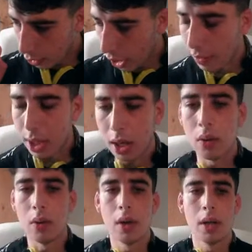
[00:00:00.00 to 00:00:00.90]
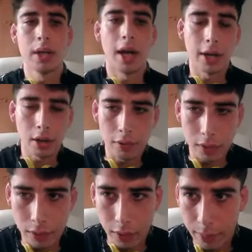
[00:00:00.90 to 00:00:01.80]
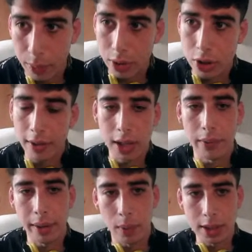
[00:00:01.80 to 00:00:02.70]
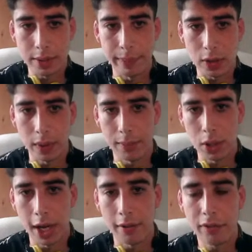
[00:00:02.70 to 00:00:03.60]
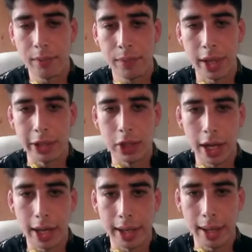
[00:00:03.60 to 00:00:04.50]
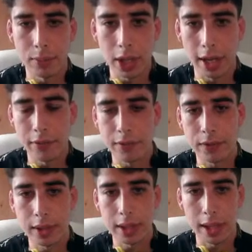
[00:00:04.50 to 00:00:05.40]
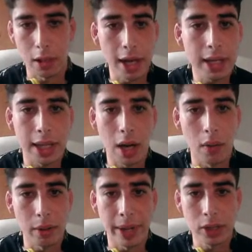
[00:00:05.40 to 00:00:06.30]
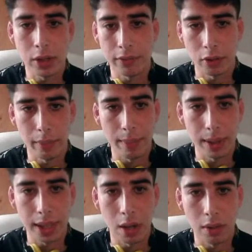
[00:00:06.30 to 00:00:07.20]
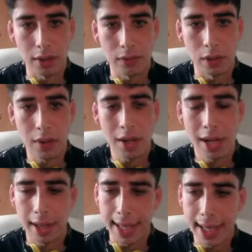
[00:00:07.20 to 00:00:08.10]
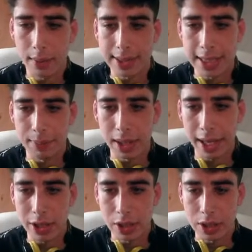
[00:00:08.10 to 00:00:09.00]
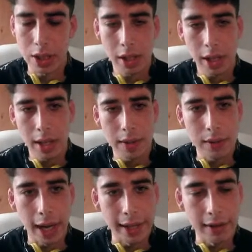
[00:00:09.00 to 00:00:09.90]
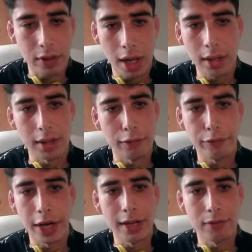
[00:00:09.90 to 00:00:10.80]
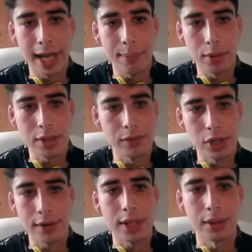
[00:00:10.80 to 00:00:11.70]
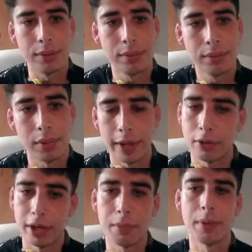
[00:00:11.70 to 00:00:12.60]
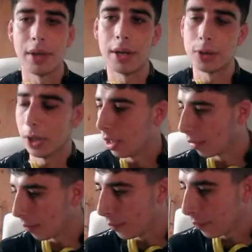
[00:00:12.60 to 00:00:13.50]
Jericho, I don't know if you've heard, but Jericho wants to match with MJF. And MJF, like the Cody match, if you remember the Cody feud, laid out with stipulations. And they've called it the 5 Labors of Jericho, like Greek mythology here.